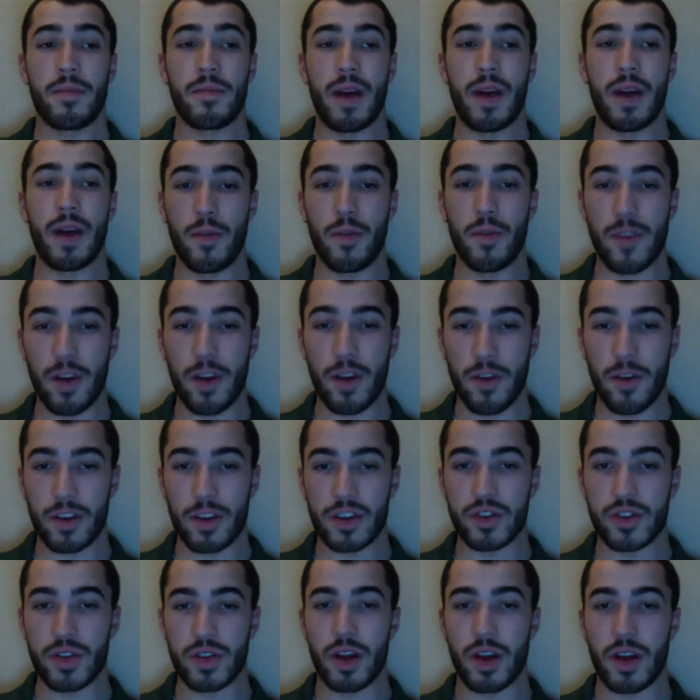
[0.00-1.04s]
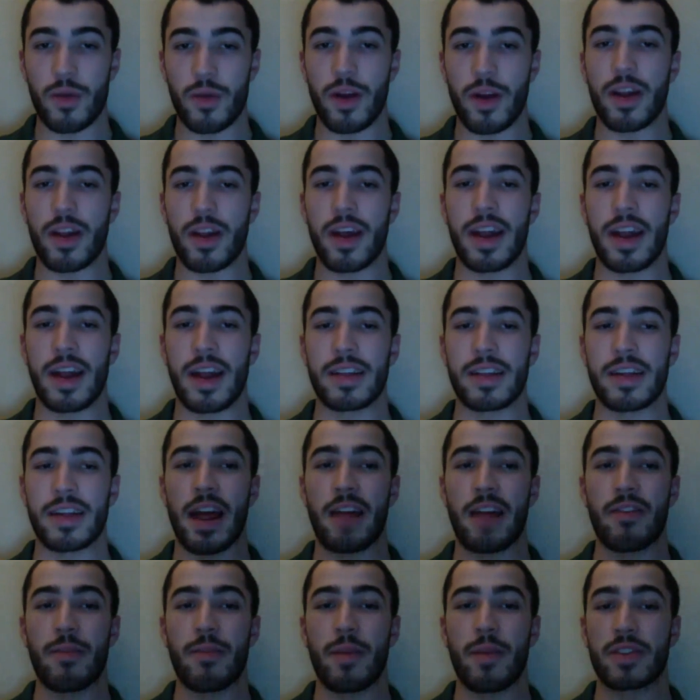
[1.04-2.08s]
moving over to shooting guard, we already hit on
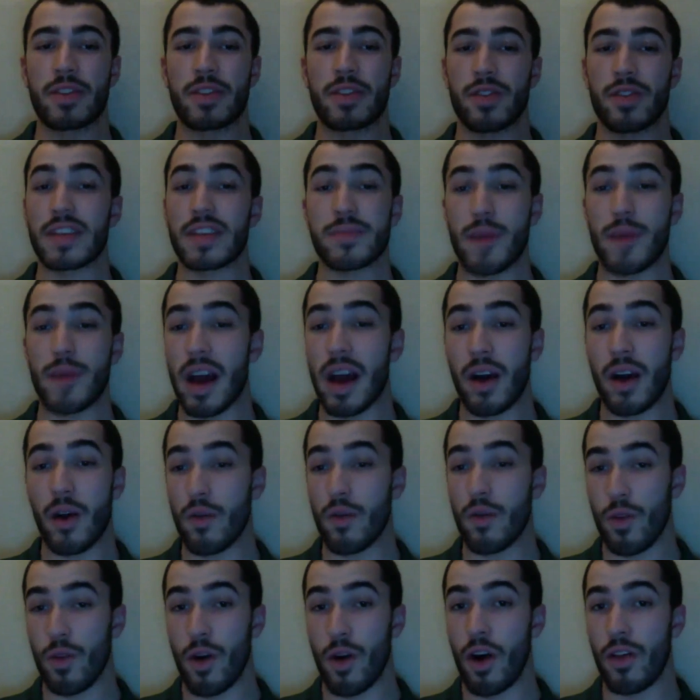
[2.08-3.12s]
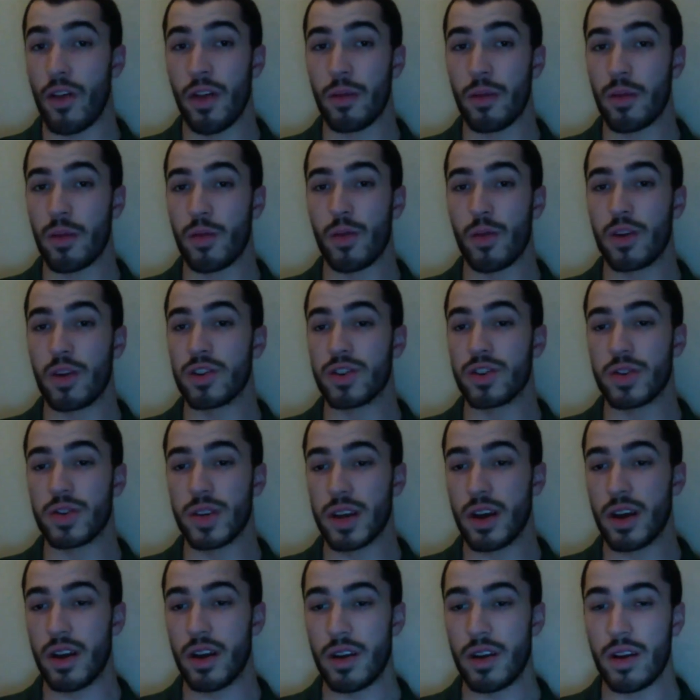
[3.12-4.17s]
Donovan Mitchell. That's my overall number one shooting
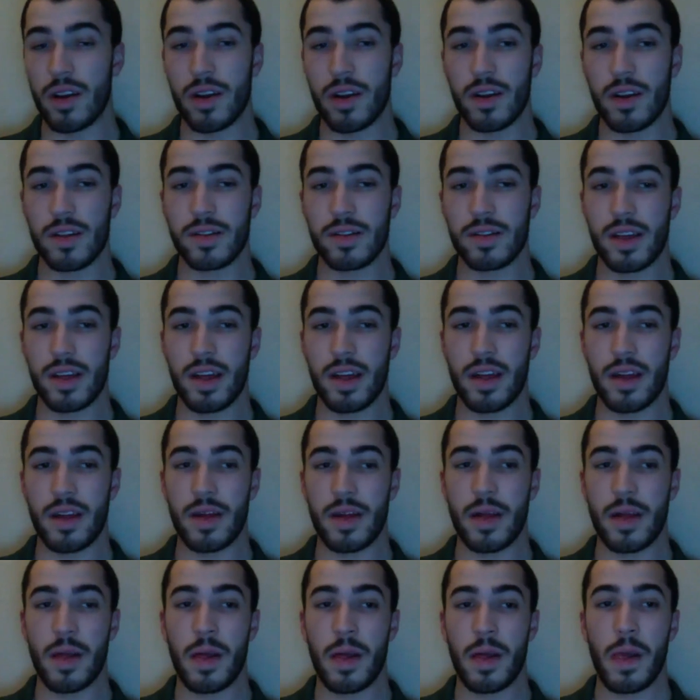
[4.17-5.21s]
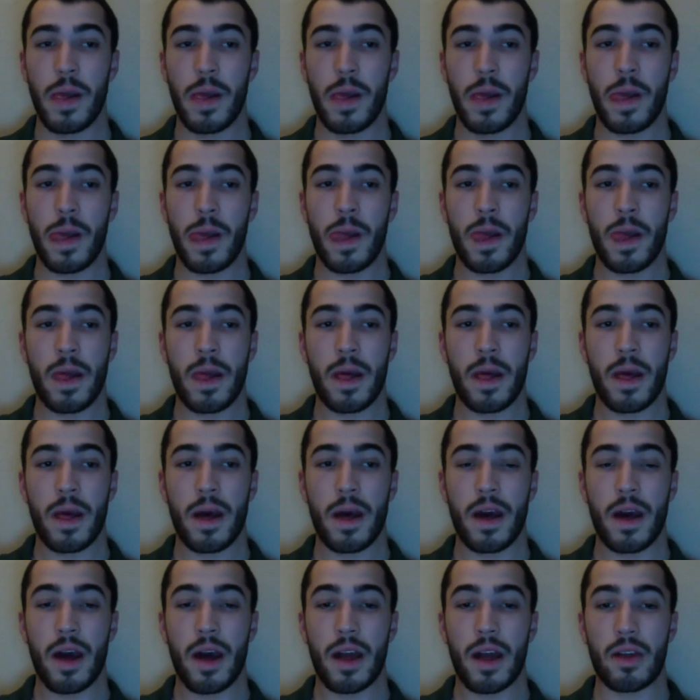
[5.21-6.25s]
guard today.
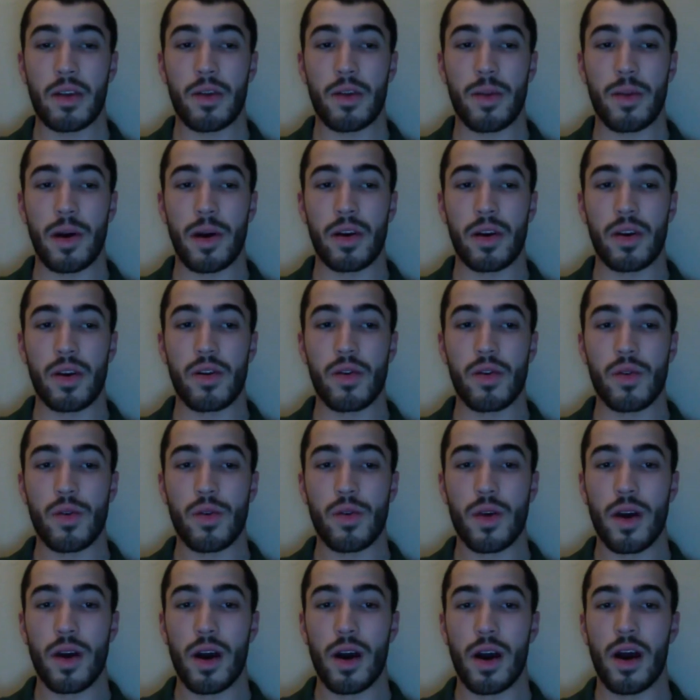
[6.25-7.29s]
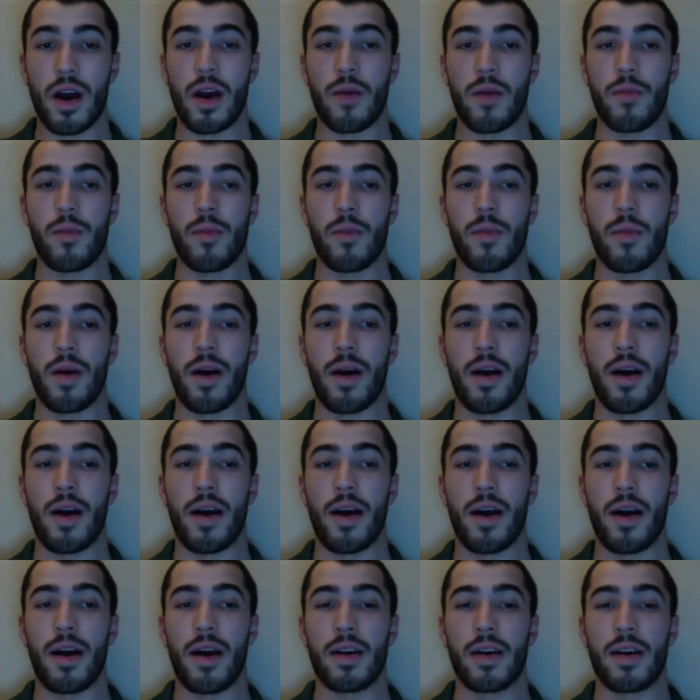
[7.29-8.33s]
I don't know about you.
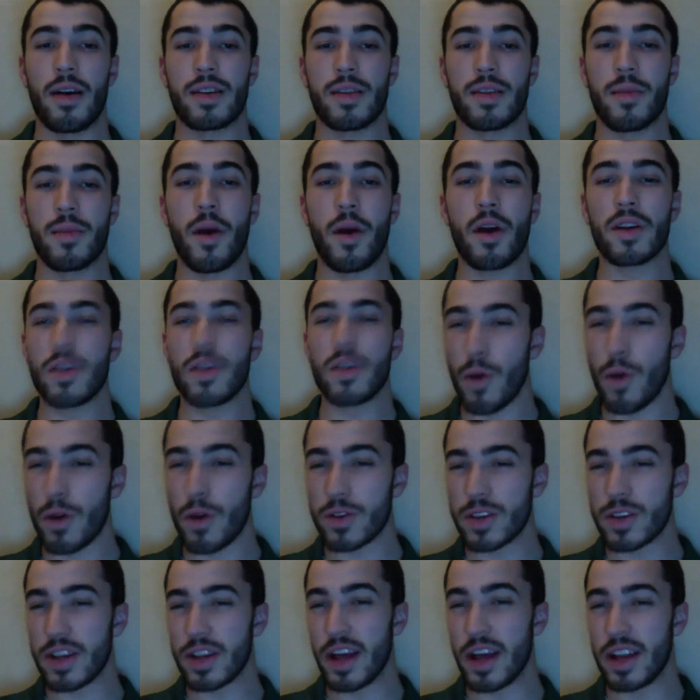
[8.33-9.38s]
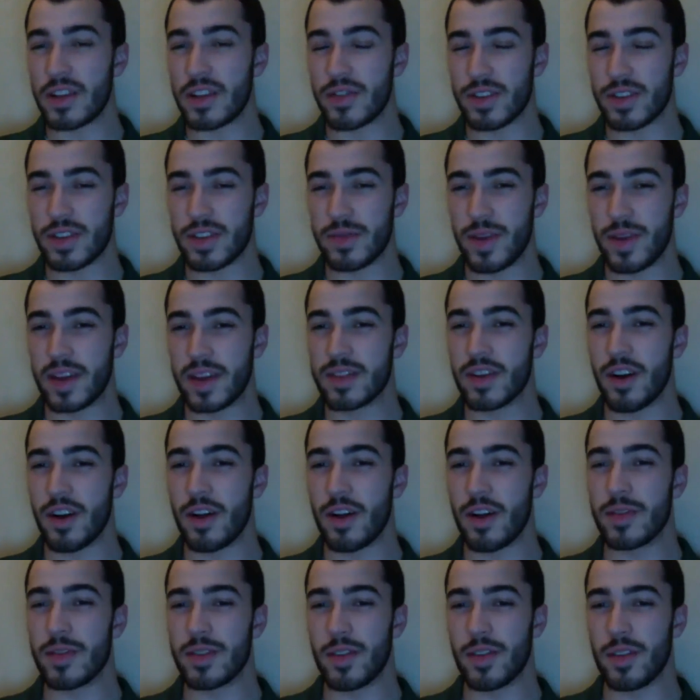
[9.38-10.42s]
DeMar DeRozan interests me in
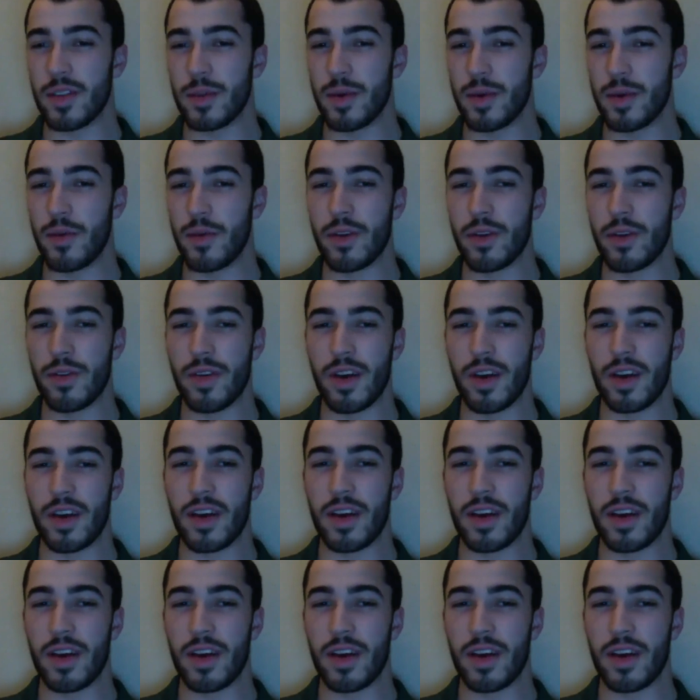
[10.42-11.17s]
tournaments a little bit. What do you think?